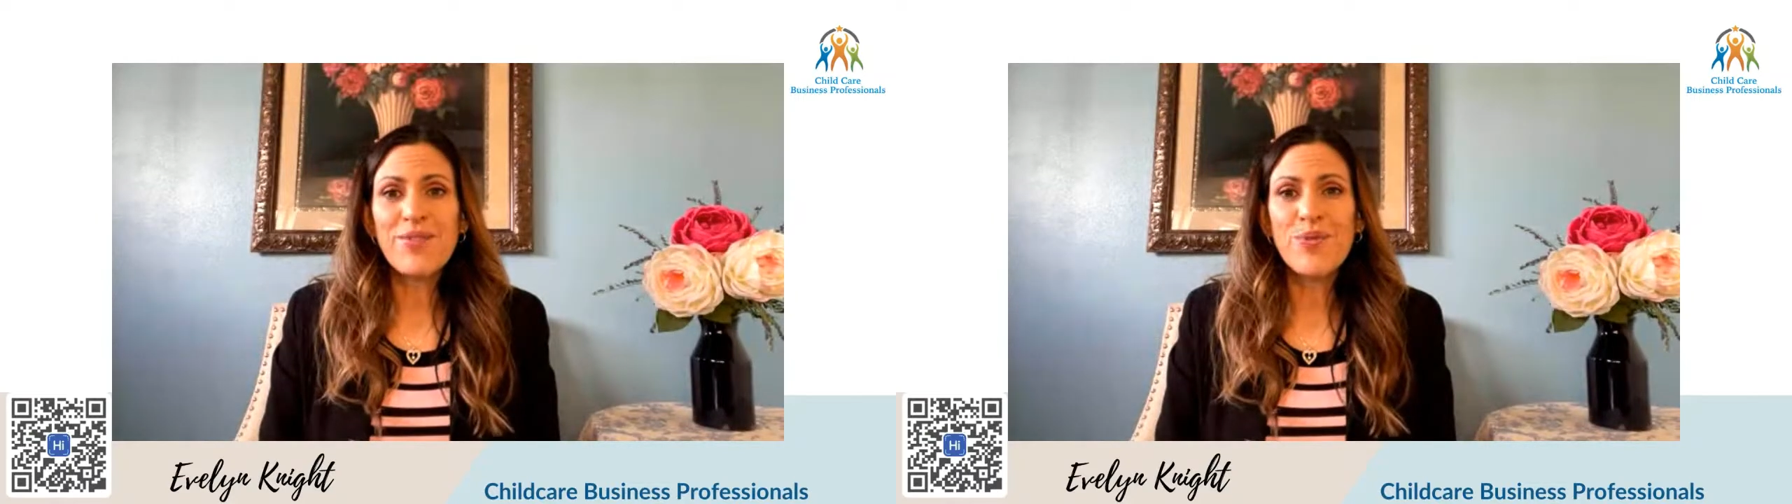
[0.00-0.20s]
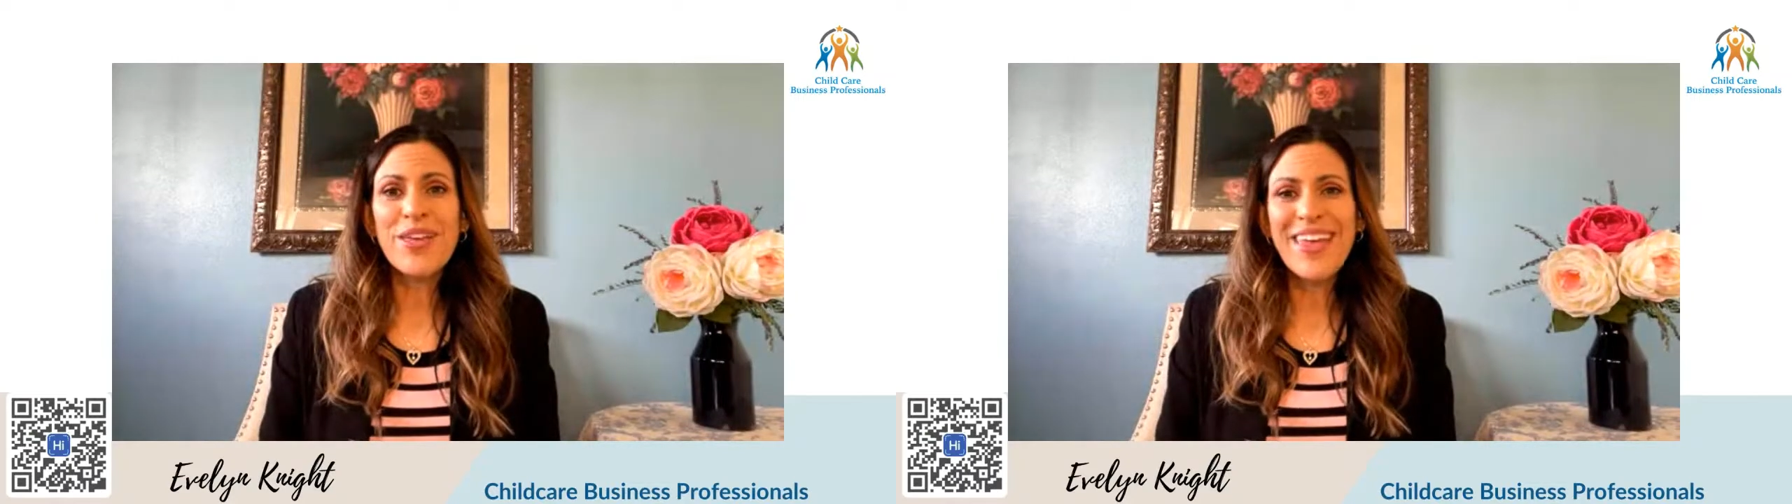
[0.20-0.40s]

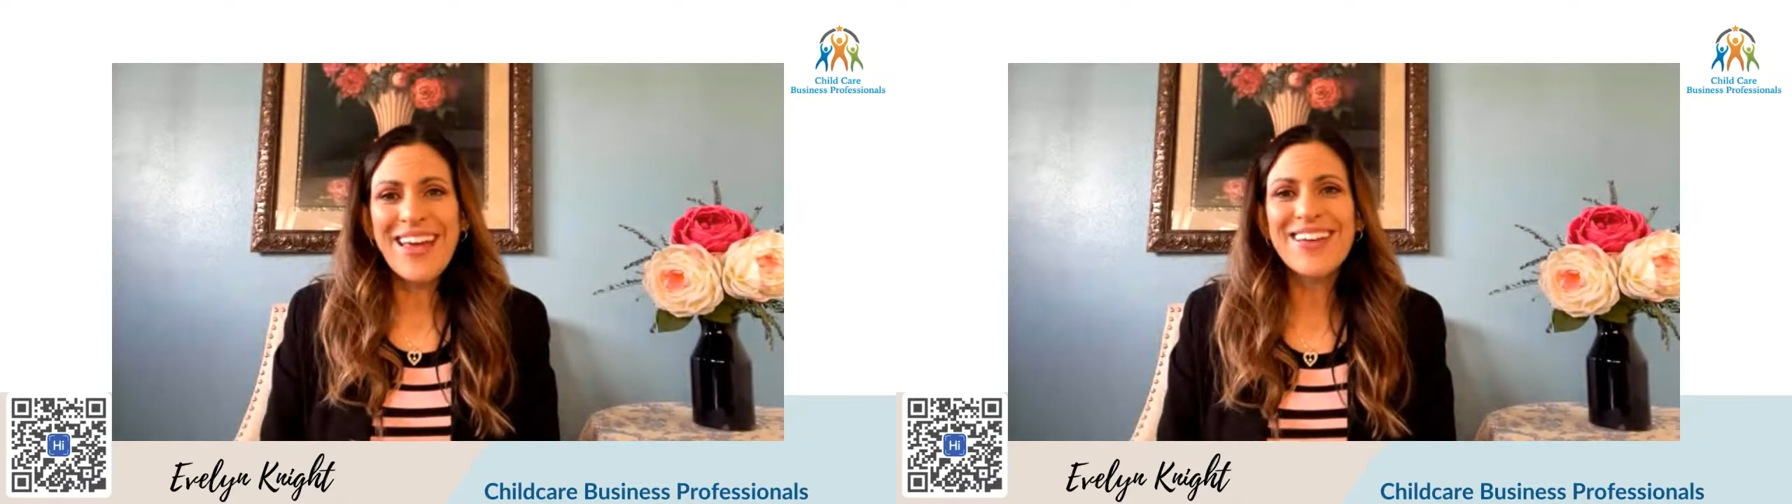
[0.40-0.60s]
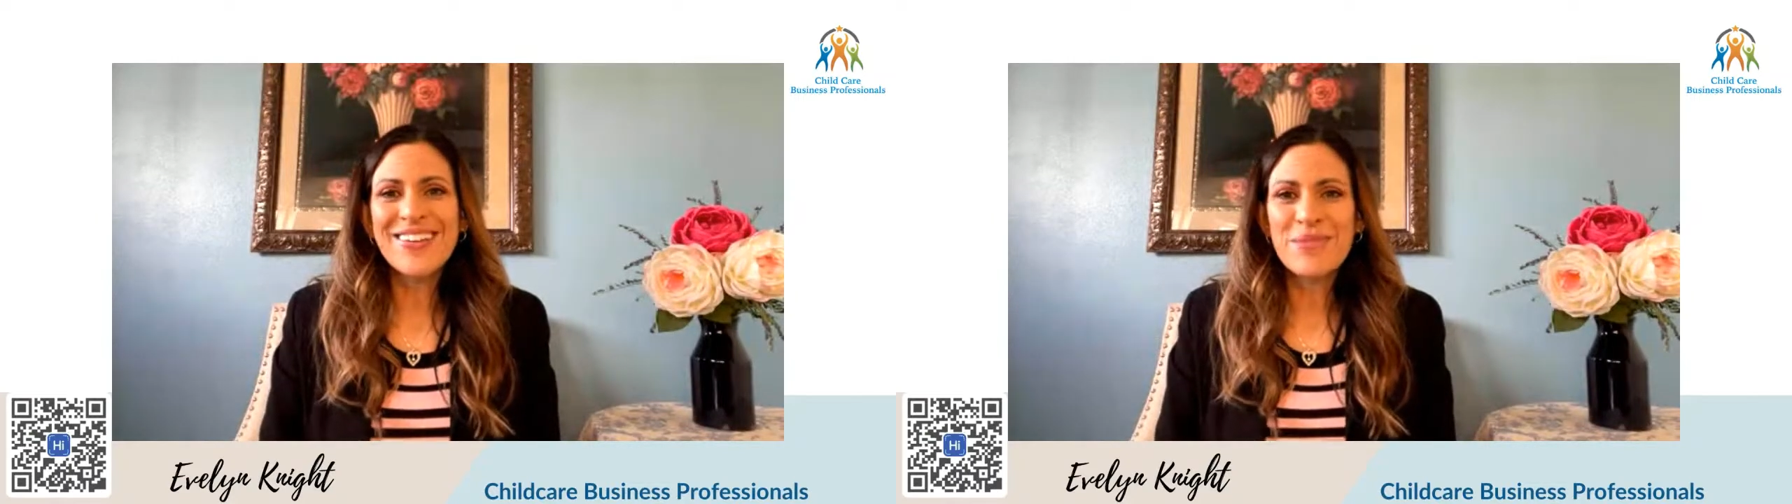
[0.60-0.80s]
We
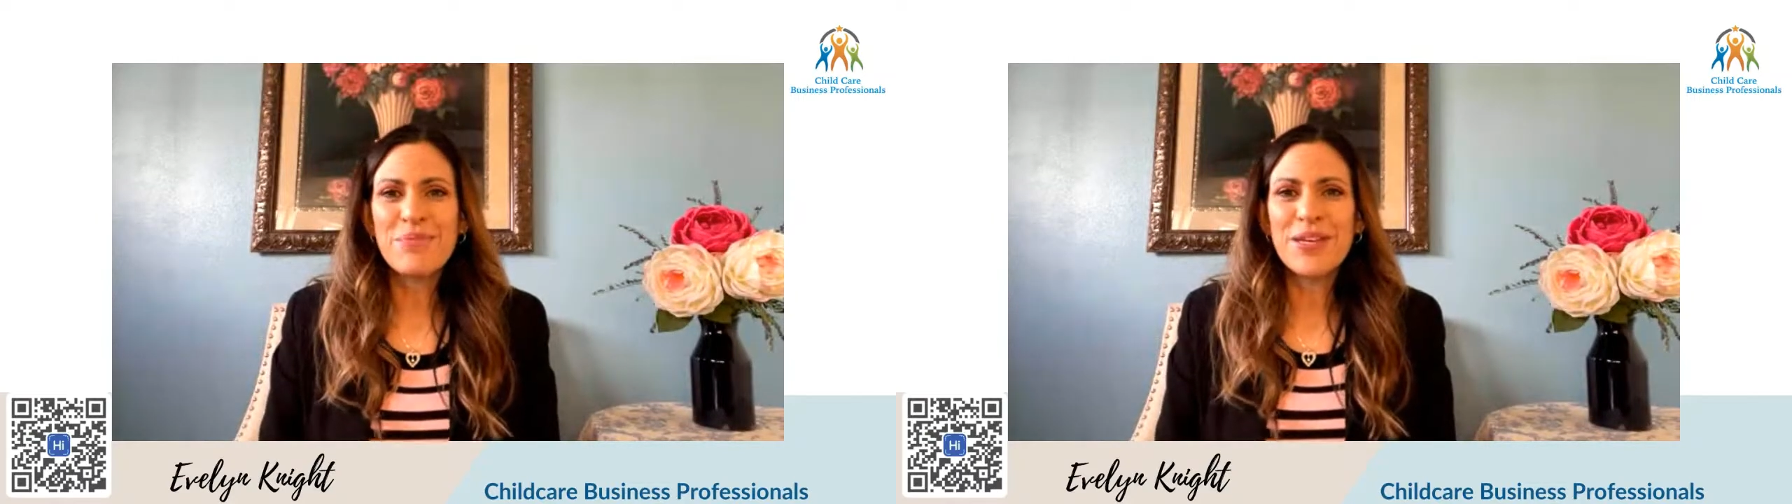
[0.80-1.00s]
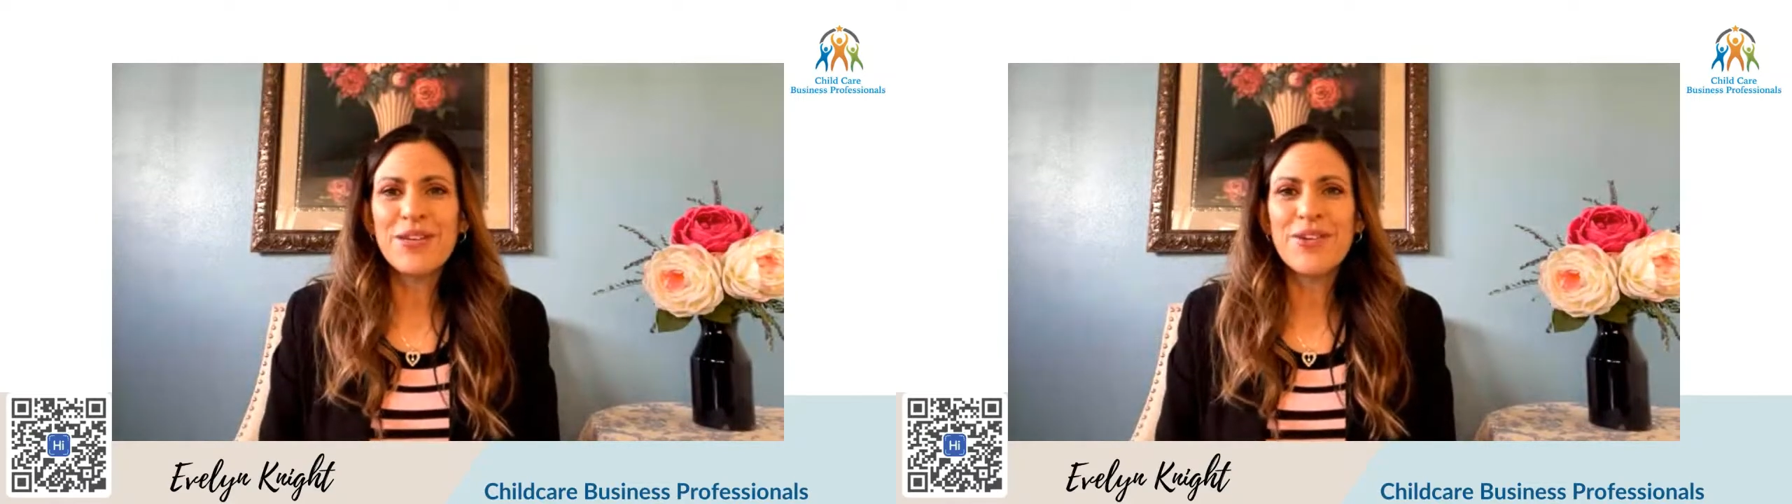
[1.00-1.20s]
can
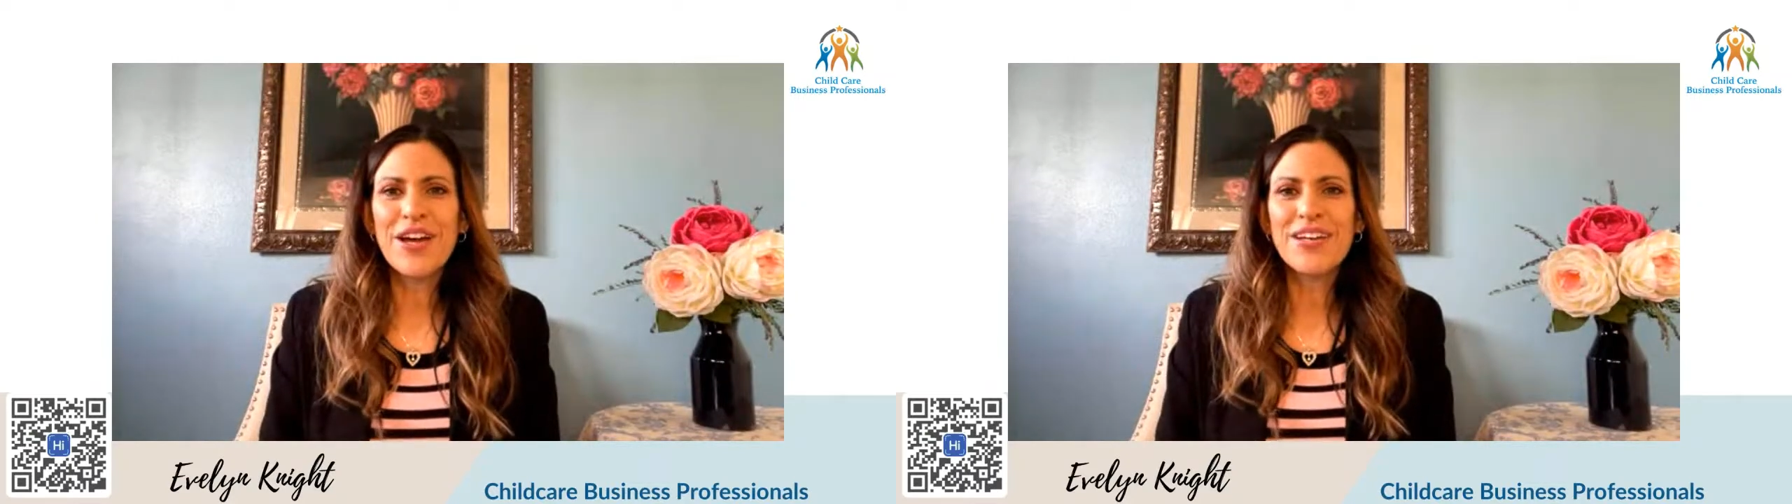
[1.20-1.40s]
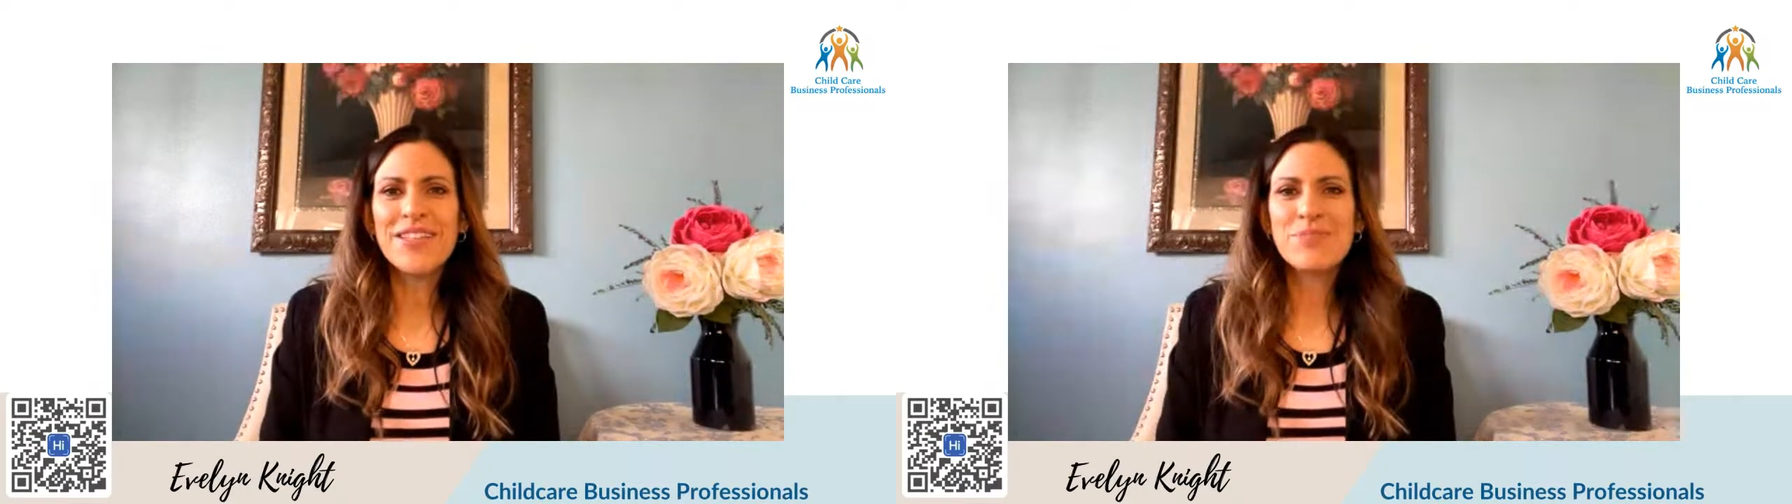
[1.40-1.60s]
compete, you guys.